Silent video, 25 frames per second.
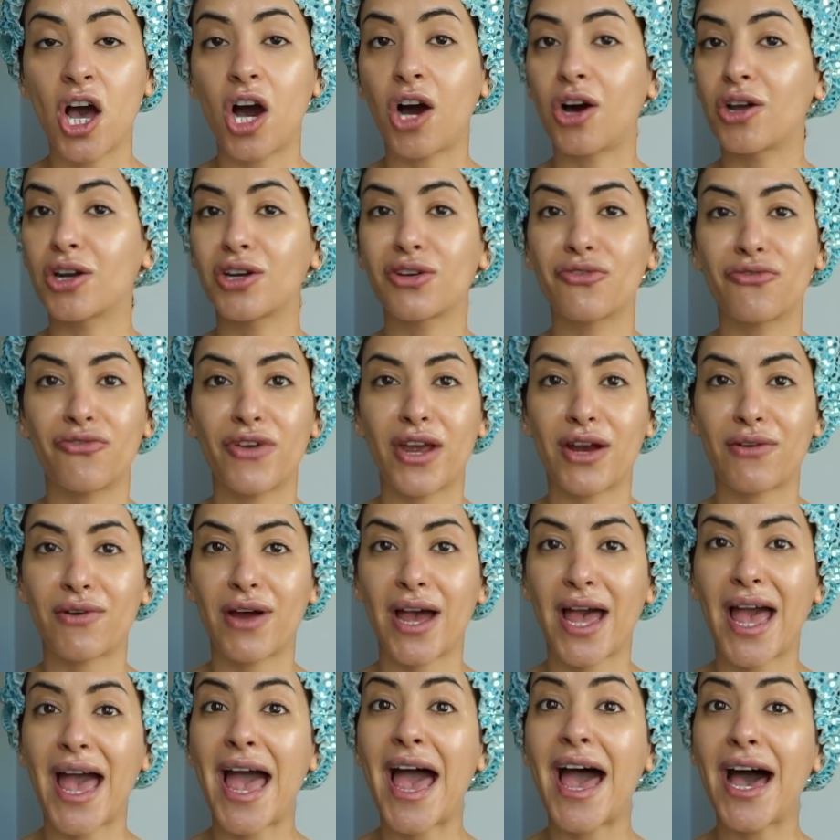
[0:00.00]
aloe vera
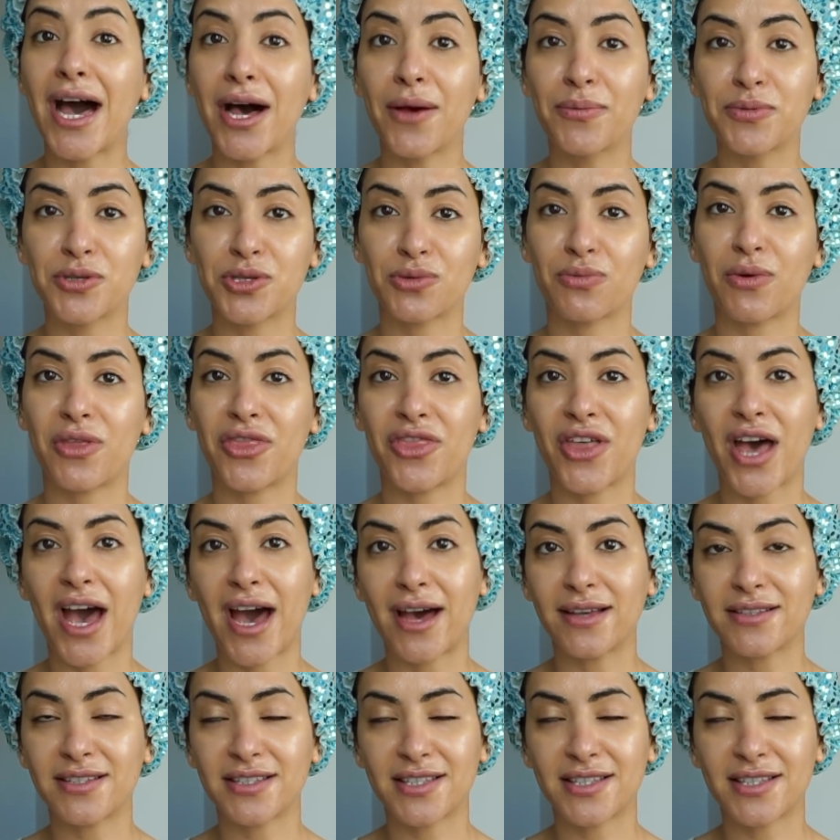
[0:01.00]
helps with that.